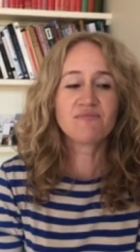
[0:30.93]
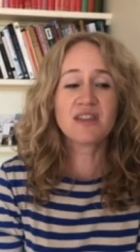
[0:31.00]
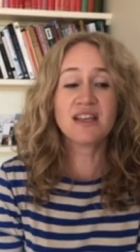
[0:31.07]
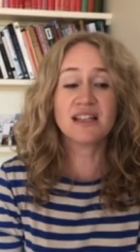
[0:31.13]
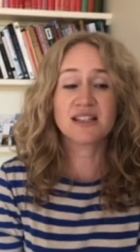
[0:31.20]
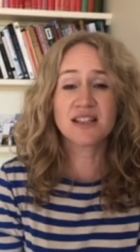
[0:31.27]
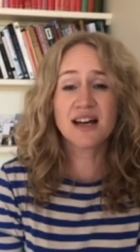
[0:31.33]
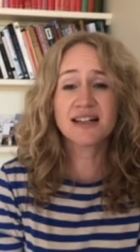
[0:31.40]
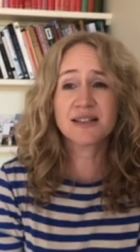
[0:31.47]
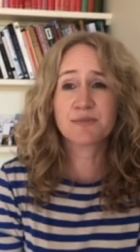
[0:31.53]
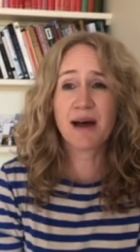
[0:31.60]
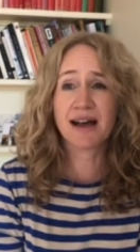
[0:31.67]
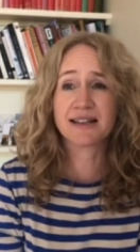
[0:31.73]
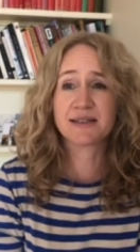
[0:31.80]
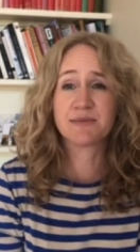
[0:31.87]

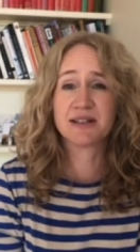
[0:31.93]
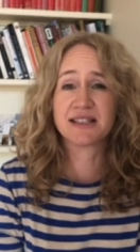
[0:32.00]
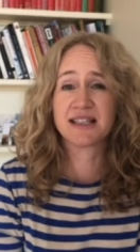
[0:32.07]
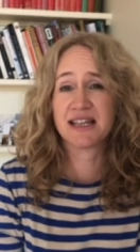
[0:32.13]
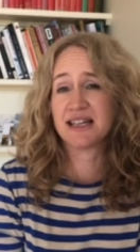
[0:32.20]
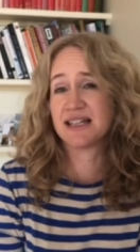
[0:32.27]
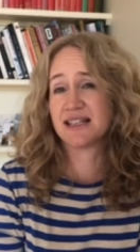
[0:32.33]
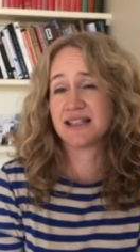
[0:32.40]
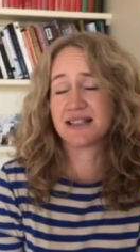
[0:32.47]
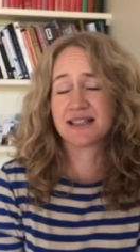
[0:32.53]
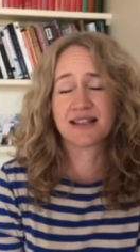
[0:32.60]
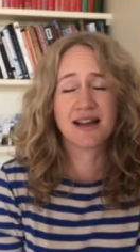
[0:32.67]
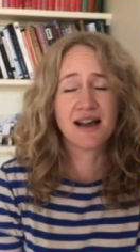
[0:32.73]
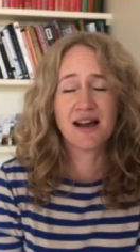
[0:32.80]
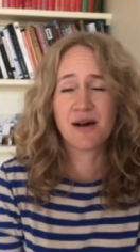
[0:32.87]
Circus Maximus
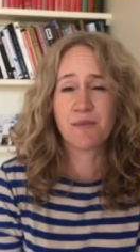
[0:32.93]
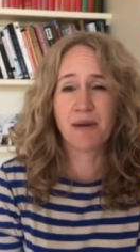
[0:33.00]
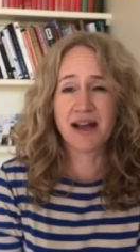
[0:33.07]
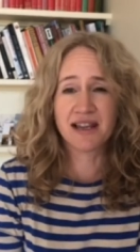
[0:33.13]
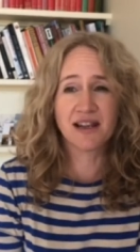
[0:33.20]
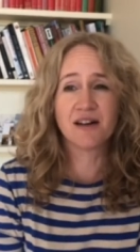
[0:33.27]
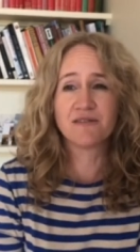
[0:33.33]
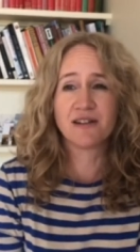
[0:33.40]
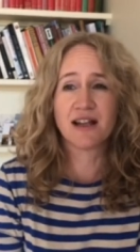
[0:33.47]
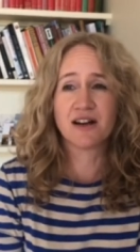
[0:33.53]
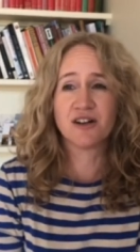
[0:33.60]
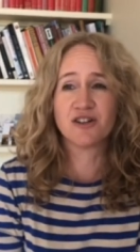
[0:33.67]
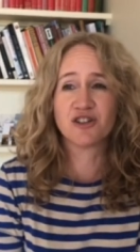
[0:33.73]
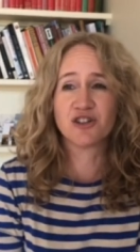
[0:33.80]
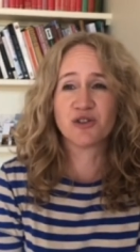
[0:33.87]
is my love
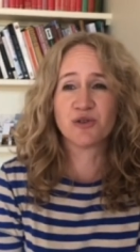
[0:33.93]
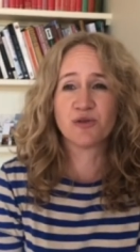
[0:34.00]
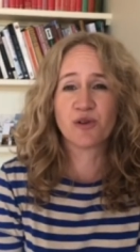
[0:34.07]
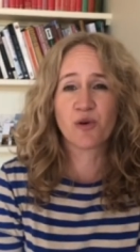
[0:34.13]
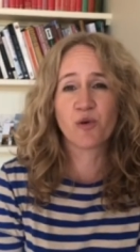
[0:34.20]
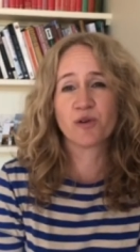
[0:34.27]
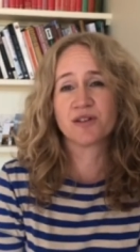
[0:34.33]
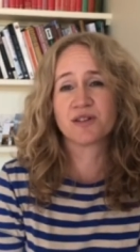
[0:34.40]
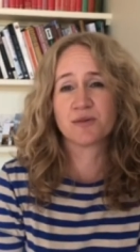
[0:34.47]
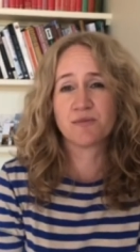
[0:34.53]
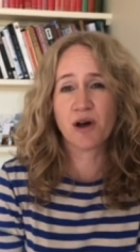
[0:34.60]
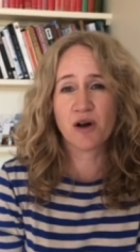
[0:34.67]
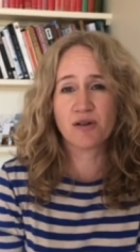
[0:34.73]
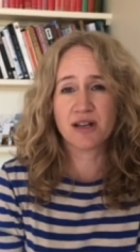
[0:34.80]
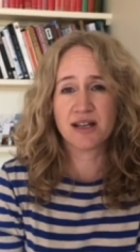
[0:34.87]
letter to the horse
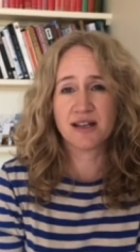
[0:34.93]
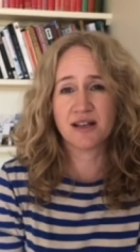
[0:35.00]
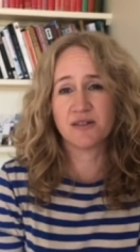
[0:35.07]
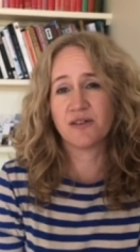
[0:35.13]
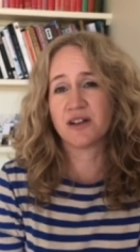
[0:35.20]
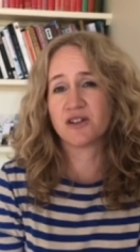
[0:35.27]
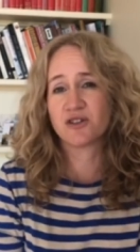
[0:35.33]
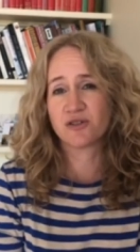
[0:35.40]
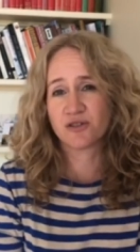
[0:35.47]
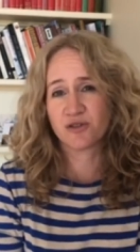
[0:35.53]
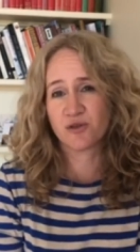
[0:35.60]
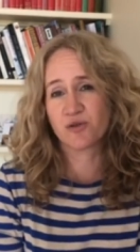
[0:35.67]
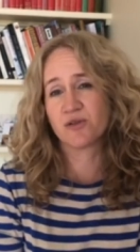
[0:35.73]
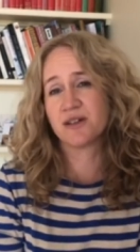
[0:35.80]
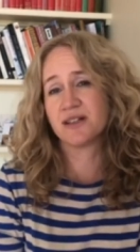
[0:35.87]
and pony adventure
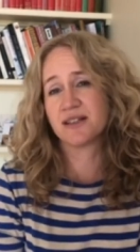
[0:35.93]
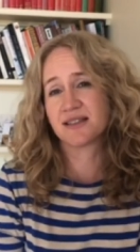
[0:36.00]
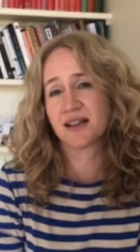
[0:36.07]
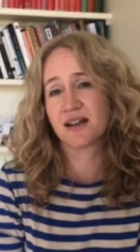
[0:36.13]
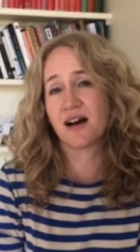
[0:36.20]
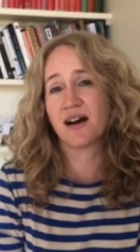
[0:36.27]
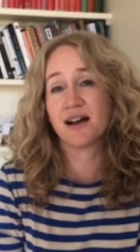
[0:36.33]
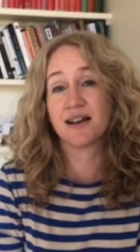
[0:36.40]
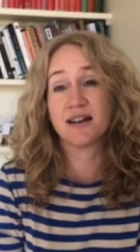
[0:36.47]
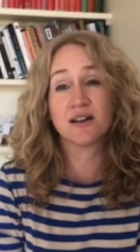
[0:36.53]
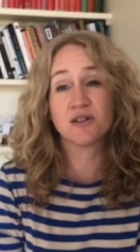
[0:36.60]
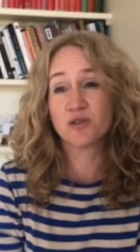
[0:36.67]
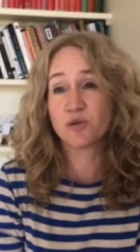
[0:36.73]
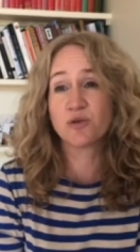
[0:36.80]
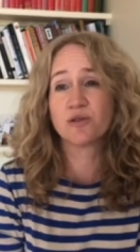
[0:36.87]
stories that I
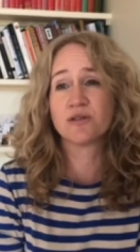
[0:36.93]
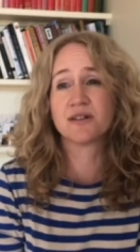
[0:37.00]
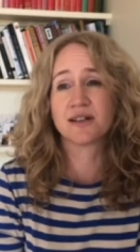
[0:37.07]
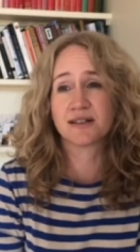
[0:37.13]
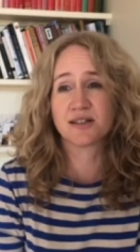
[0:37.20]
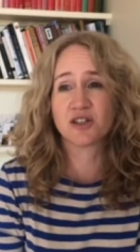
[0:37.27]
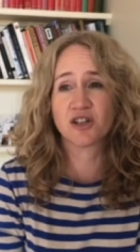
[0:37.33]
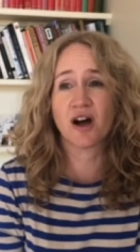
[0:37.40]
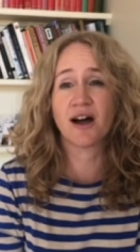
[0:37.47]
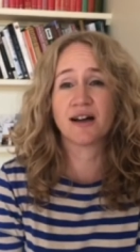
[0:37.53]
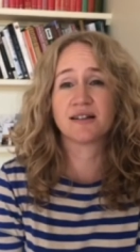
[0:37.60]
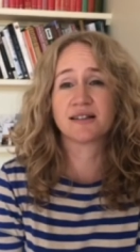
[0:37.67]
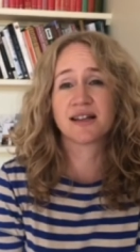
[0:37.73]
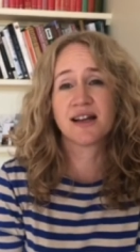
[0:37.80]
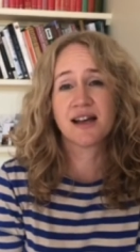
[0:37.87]
adored as a
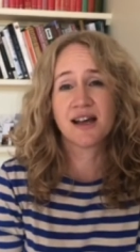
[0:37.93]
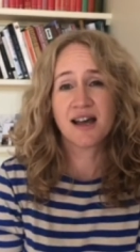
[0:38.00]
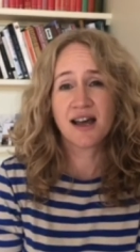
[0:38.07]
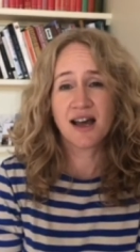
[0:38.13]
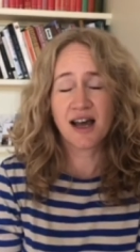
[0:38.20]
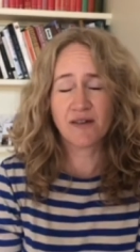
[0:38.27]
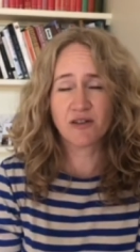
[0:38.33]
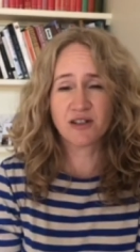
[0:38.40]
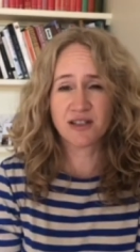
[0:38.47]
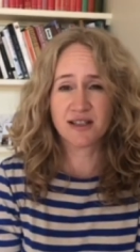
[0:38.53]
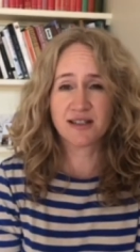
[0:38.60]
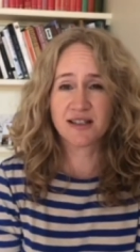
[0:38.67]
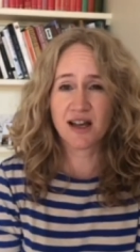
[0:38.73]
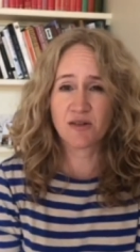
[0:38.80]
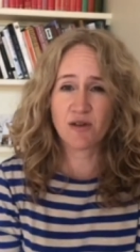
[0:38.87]
child. Ever
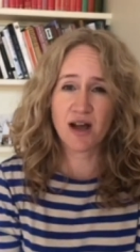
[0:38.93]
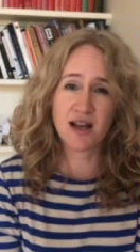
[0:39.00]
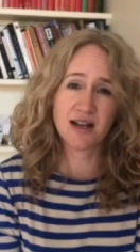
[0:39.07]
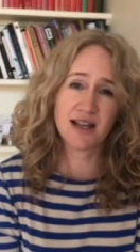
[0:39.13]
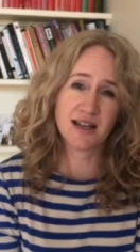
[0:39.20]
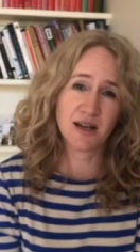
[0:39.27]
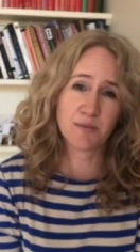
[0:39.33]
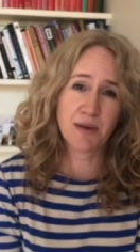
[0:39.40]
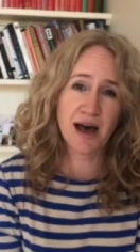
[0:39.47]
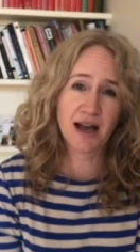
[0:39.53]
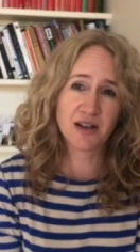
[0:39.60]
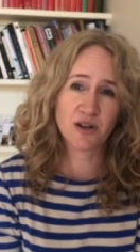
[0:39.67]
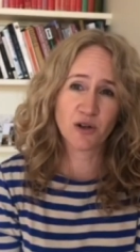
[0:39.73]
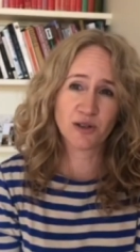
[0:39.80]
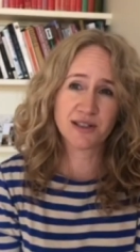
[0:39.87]
since I read Enid
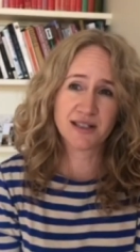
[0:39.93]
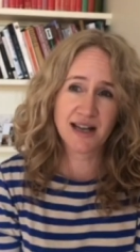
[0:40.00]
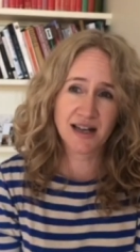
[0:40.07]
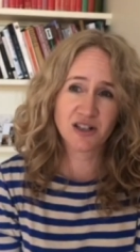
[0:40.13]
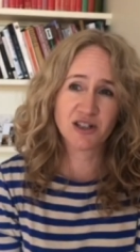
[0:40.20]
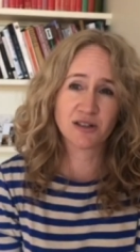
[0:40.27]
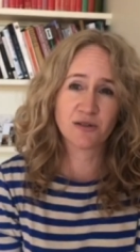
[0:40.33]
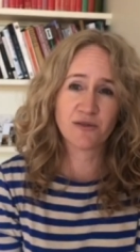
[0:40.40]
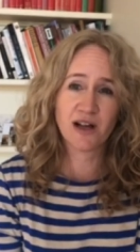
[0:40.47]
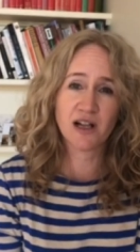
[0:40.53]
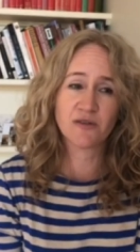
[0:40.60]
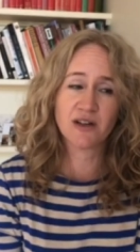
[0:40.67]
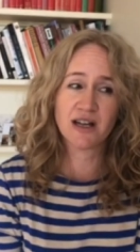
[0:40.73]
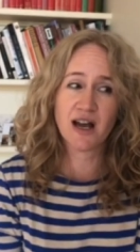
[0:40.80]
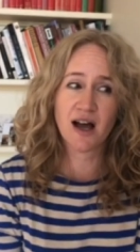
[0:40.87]
Bagnold's National
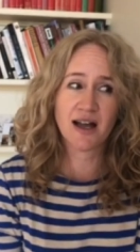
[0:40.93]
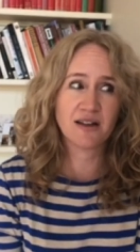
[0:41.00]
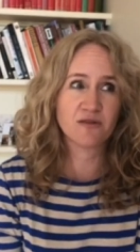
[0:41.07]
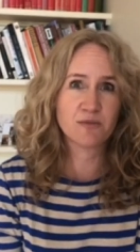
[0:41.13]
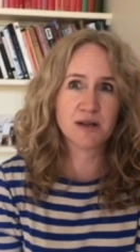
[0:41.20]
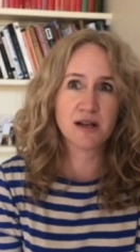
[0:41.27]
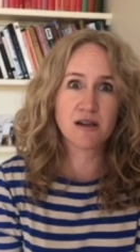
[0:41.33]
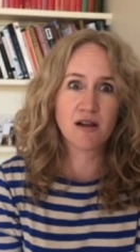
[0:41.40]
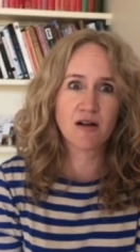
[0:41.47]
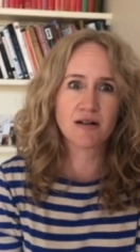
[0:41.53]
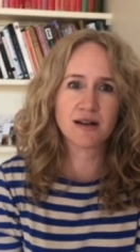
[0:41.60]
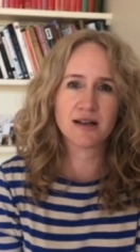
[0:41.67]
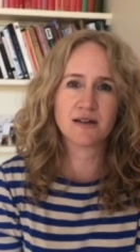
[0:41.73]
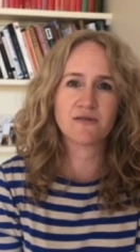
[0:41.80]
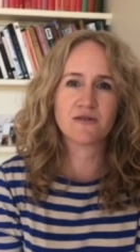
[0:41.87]
Velvet, I have been
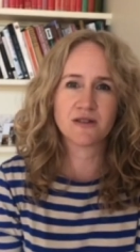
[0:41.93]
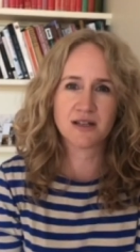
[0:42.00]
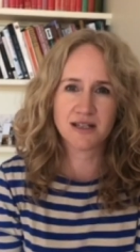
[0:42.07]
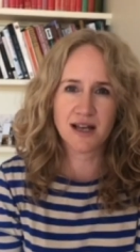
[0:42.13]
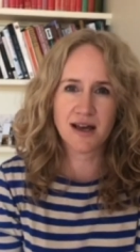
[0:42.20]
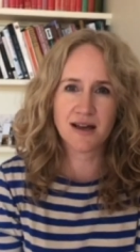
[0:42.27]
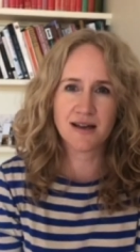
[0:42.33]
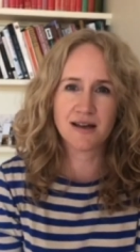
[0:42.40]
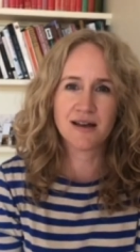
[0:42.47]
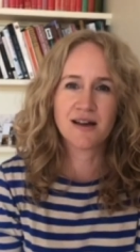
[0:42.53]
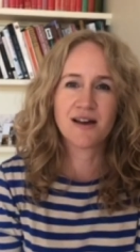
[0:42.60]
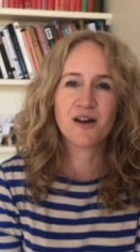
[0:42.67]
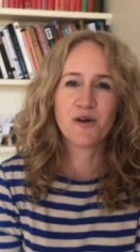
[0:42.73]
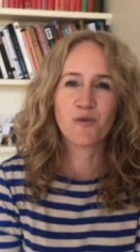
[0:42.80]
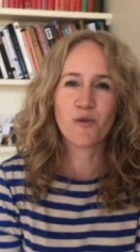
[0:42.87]
longing for the day
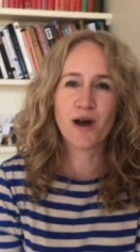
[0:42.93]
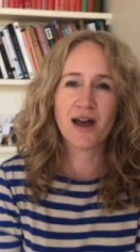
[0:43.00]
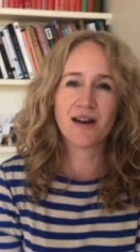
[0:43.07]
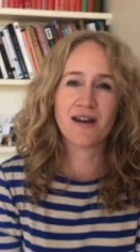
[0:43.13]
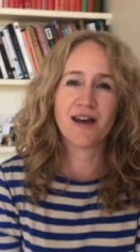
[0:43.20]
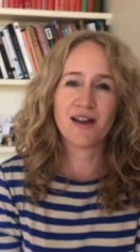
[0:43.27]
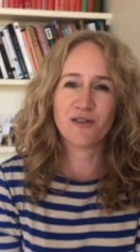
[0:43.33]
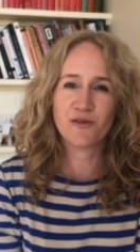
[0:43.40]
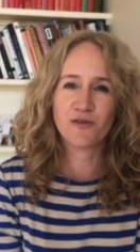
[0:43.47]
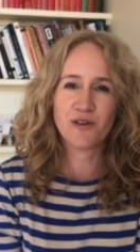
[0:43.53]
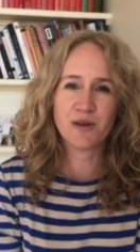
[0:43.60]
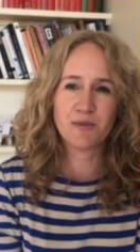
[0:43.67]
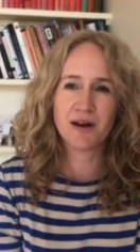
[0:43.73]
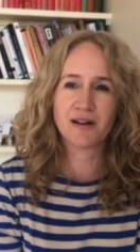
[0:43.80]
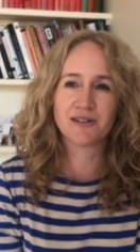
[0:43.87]
when a
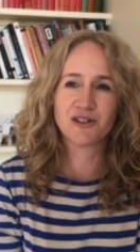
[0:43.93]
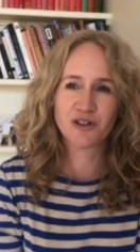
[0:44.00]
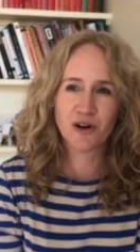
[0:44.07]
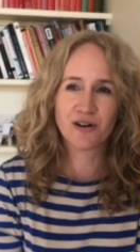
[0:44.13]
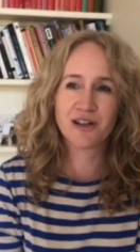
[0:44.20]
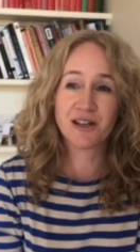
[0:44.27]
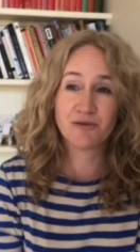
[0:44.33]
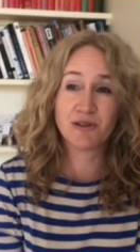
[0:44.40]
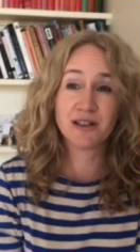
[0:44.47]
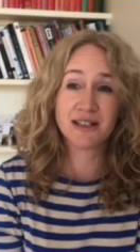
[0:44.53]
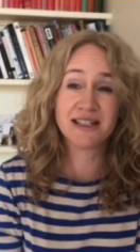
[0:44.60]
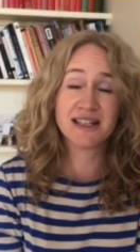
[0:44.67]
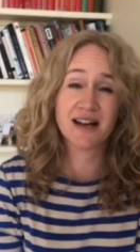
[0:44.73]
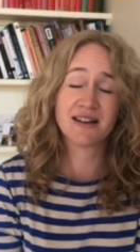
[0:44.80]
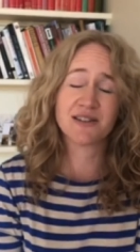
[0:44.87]
female jockey
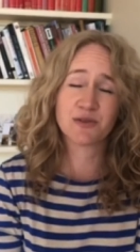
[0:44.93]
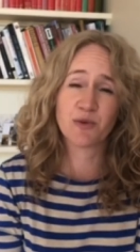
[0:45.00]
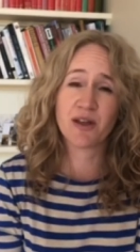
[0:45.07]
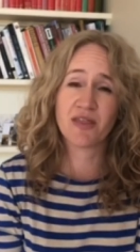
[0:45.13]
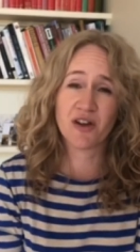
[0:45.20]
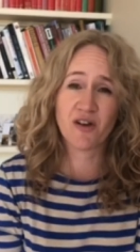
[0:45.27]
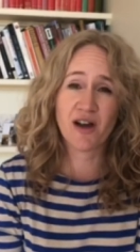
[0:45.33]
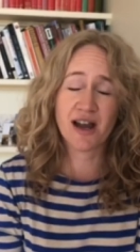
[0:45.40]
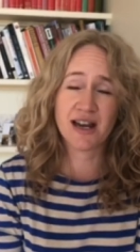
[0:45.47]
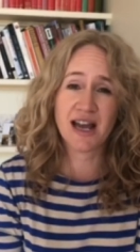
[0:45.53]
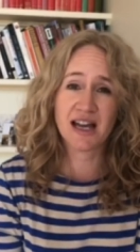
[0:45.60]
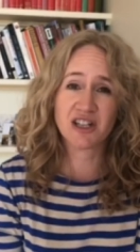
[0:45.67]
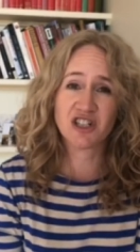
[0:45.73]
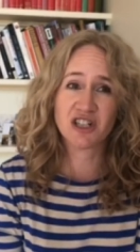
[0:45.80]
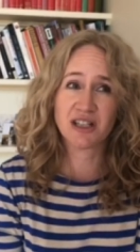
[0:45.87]
really does win the Grand
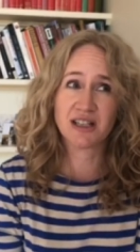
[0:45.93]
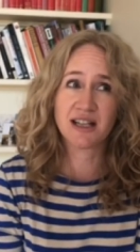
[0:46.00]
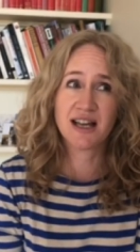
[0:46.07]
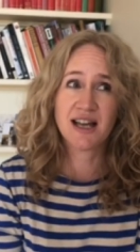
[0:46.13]
National.